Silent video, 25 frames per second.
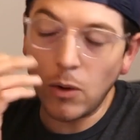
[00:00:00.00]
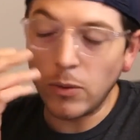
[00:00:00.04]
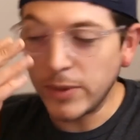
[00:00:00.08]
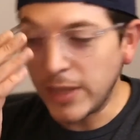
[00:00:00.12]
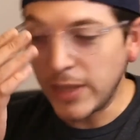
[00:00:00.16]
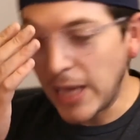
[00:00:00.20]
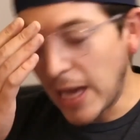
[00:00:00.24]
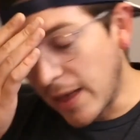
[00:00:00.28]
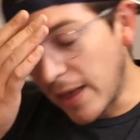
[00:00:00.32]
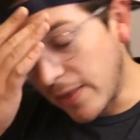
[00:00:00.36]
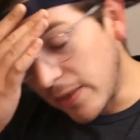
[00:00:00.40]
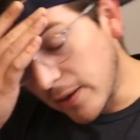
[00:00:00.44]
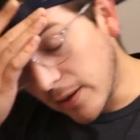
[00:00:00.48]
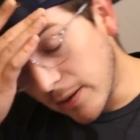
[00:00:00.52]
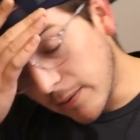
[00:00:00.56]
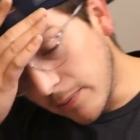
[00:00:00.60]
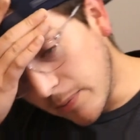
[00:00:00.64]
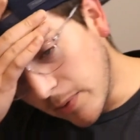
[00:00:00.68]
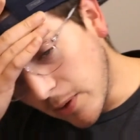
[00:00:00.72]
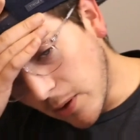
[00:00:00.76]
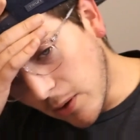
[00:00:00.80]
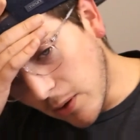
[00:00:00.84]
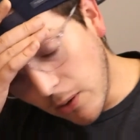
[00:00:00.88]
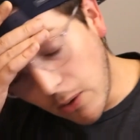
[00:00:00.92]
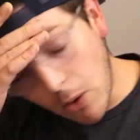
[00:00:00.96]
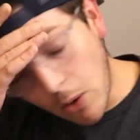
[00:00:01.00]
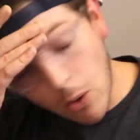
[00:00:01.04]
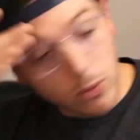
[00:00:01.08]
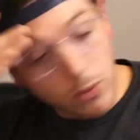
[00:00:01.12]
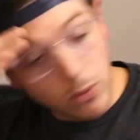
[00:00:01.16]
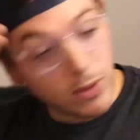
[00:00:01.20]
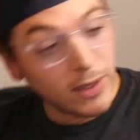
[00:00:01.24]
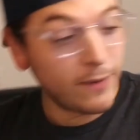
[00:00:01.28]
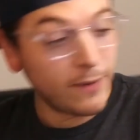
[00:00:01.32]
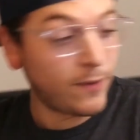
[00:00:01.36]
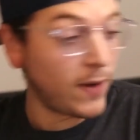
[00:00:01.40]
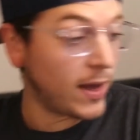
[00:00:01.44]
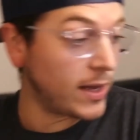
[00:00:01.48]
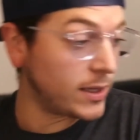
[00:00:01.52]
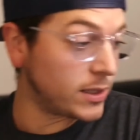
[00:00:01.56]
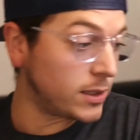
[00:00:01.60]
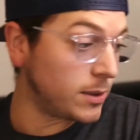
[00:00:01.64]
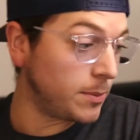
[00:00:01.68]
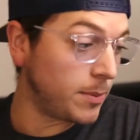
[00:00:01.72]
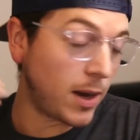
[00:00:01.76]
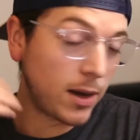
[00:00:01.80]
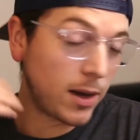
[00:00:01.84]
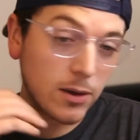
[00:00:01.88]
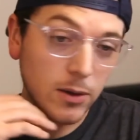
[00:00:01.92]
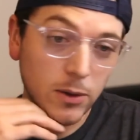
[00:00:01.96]
yeah, the OnlyFans
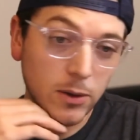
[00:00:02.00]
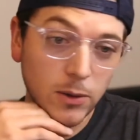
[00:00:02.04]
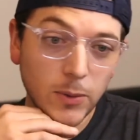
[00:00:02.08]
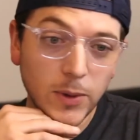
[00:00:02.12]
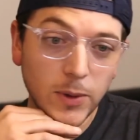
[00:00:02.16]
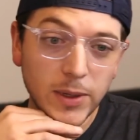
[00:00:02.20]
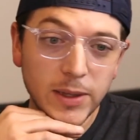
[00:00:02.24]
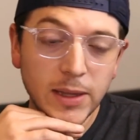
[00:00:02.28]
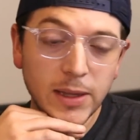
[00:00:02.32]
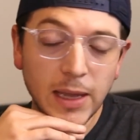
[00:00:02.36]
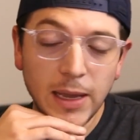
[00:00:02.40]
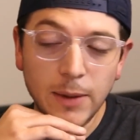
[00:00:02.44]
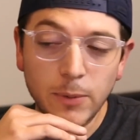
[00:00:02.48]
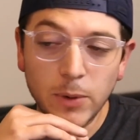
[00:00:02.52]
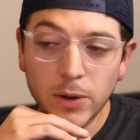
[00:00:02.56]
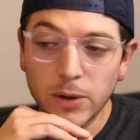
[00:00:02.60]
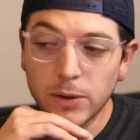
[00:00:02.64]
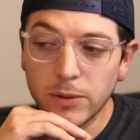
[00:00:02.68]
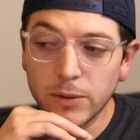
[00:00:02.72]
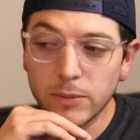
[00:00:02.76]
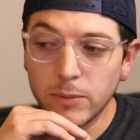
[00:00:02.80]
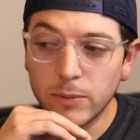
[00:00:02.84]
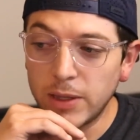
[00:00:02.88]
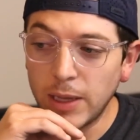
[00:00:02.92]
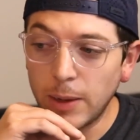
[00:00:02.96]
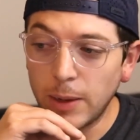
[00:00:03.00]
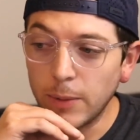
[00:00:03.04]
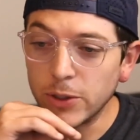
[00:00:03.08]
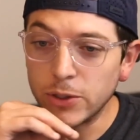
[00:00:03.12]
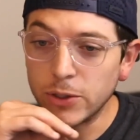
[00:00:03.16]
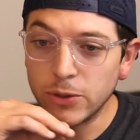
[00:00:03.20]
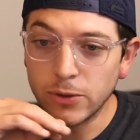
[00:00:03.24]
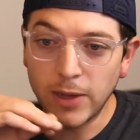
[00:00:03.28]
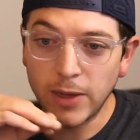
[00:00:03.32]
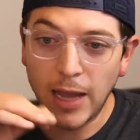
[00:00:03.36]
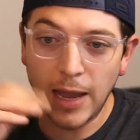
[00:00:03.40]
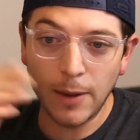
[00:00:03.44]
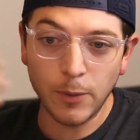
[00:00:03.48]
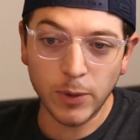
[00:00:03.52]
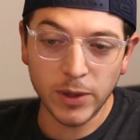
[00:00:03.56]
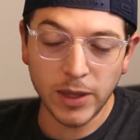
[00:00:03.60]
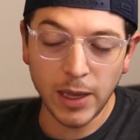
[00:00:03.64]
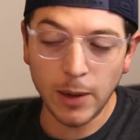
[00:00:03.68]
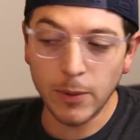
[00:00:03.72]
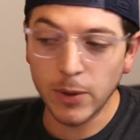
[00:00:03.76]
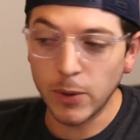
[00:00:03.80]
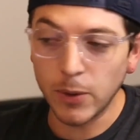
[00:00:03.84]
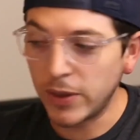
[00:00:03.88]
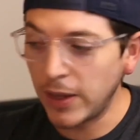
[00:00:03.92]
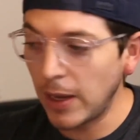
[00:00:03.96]
debacle. What they
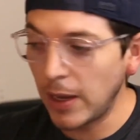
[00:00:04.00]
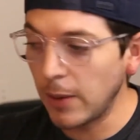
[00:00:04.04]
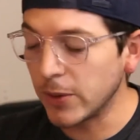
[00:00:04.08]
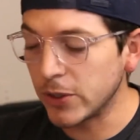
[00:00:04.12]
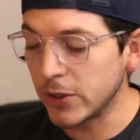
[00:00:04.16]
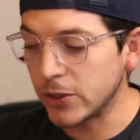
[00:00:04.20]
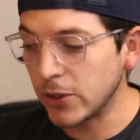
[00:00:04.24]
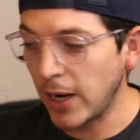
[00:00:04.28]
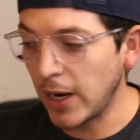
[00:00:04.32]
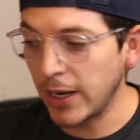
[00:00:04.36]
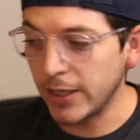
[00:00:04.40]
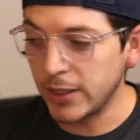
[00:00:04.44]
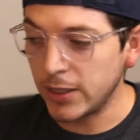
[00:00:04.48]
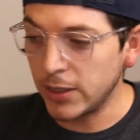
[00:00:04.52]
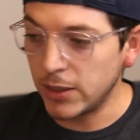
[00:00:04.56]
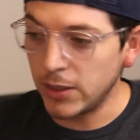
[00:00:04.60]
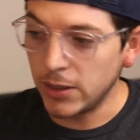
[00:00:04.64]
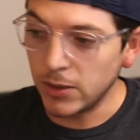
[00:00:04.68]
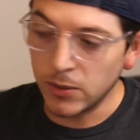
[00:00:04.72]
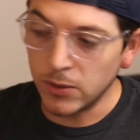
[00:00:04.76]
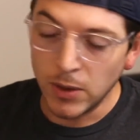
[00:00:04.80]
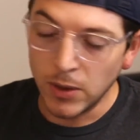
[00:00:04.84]
were trying to do.